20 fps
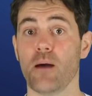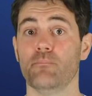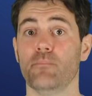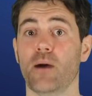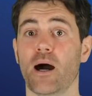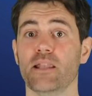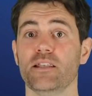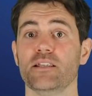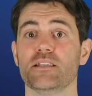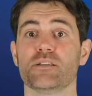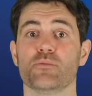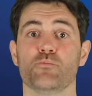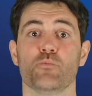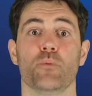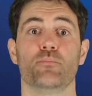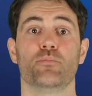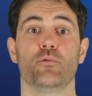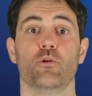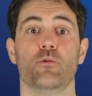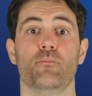Miners
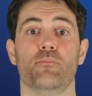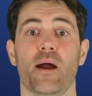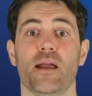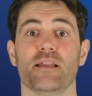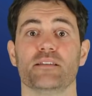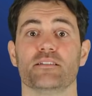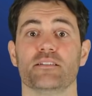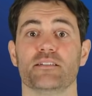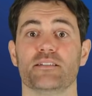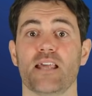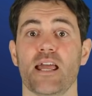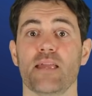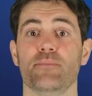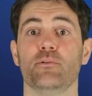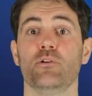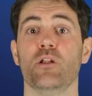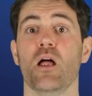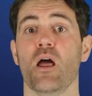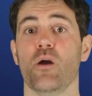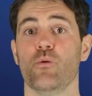were brought back to the
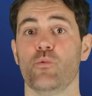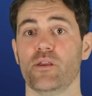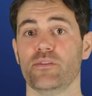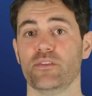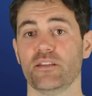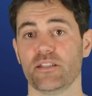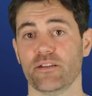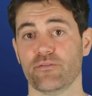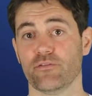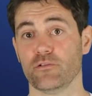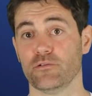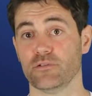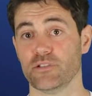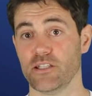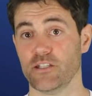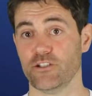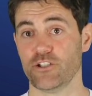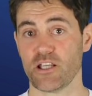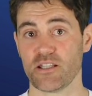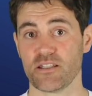table when the
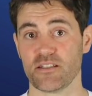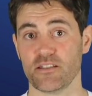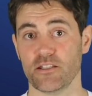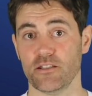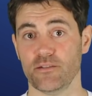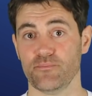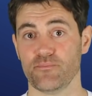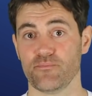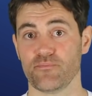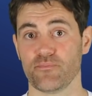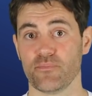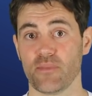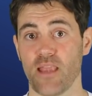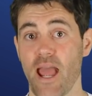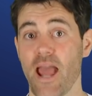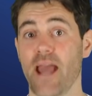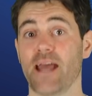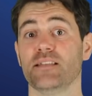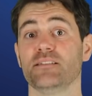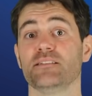difficulty adjusted
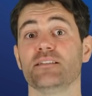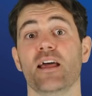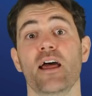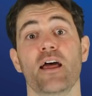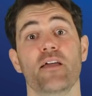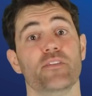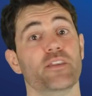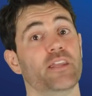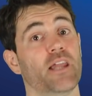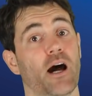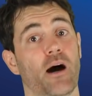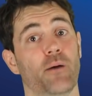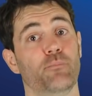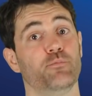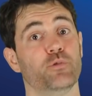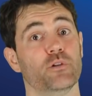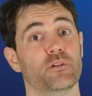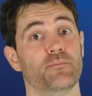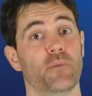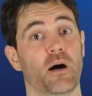and the
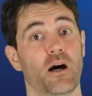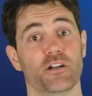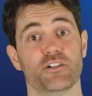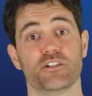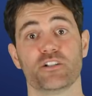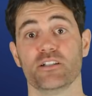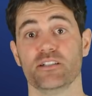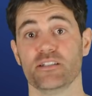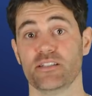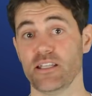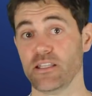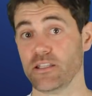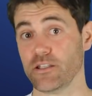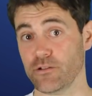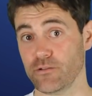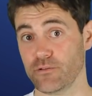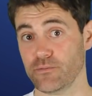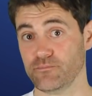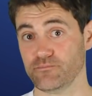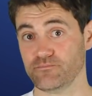upward march
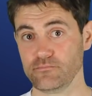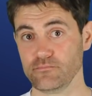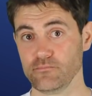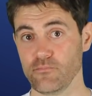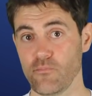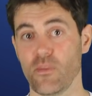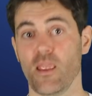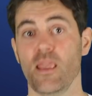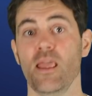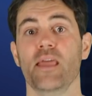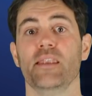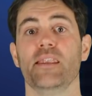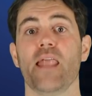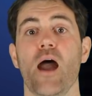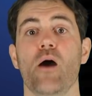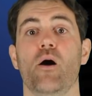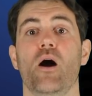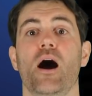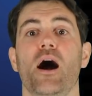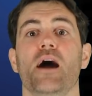continued.
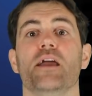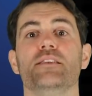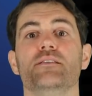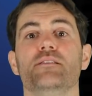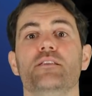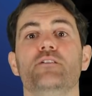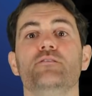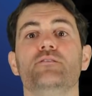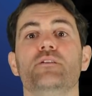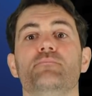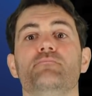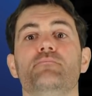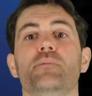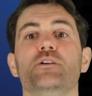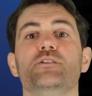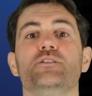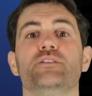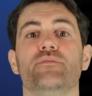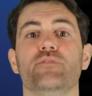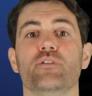Now, I know that
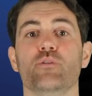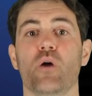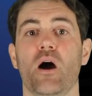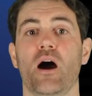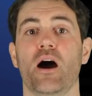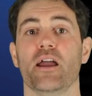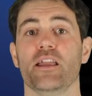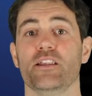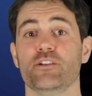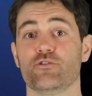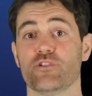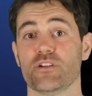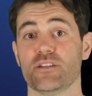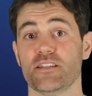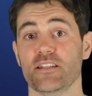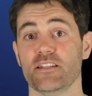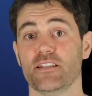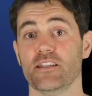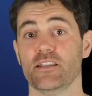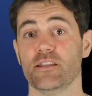most of you are
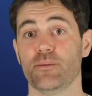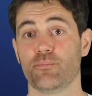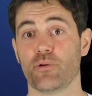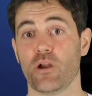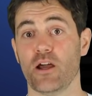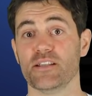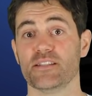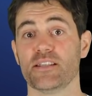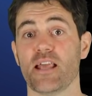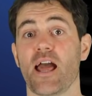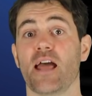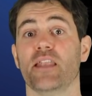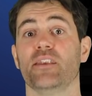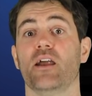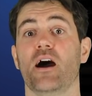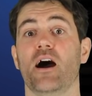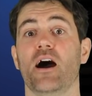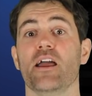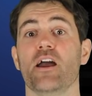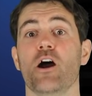interested in the price,
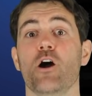and I